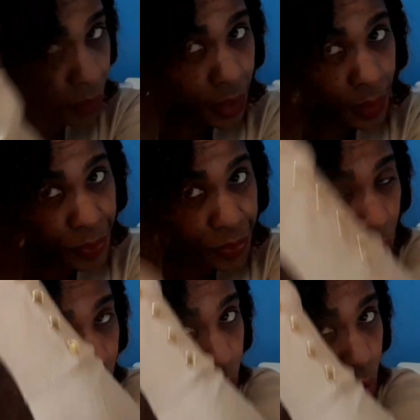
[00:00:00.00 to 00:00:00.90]
the
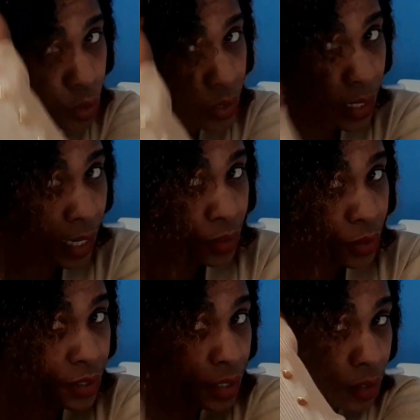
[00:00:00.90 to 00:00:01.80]
roots and
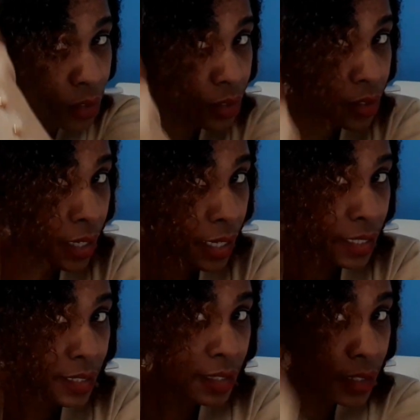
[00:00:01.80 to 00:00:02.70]
go down to the
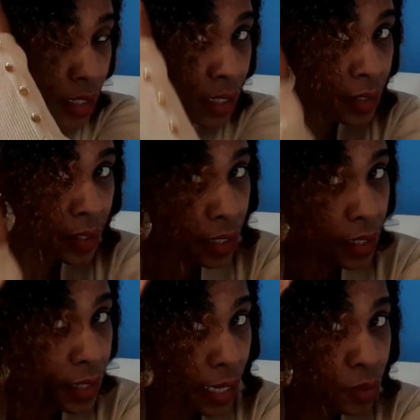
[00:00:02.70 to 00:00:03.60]
ends.
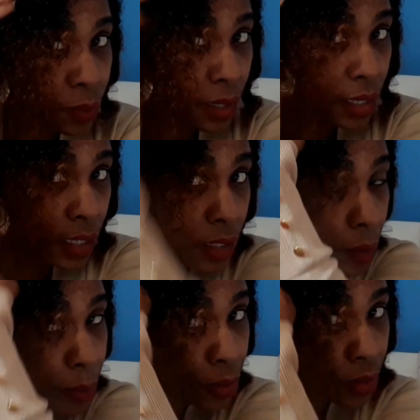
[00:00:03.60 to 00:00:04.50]
That's where
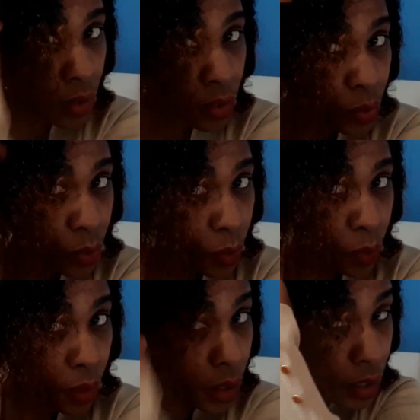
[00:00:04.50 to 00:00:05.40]
the product
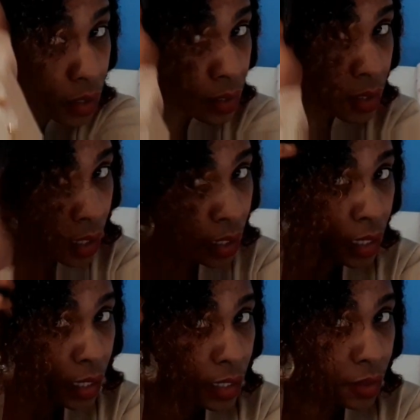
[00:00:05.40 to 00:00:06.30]
works.
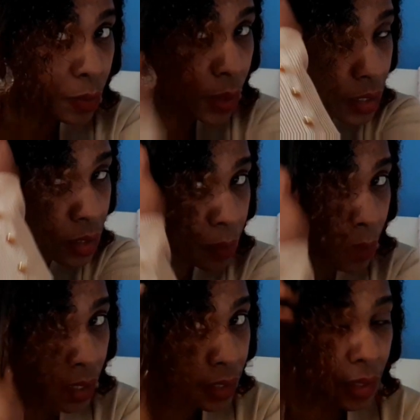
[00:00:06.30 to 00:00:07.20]
It works,
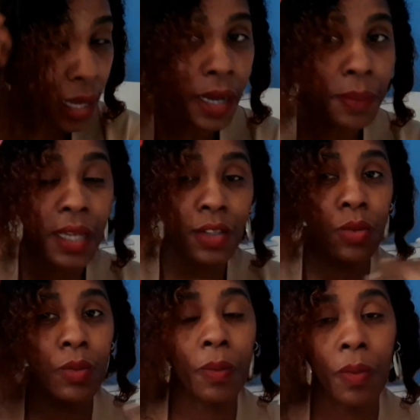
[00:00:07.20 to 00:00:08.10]
it get
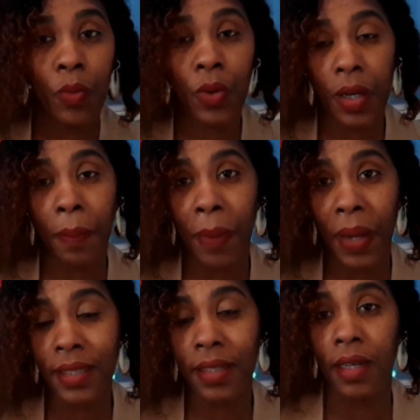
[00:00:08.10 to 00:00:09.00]
to work
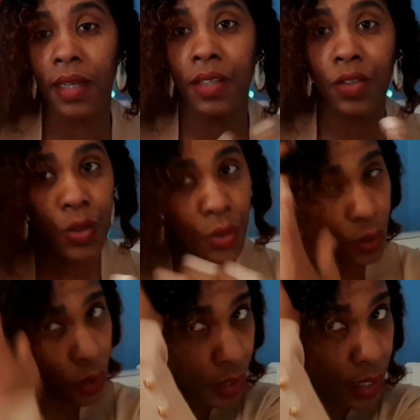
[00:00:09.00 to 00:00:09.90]
better into
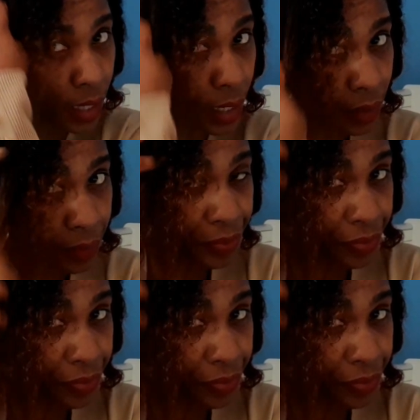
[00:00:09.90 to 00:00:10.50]
your hair.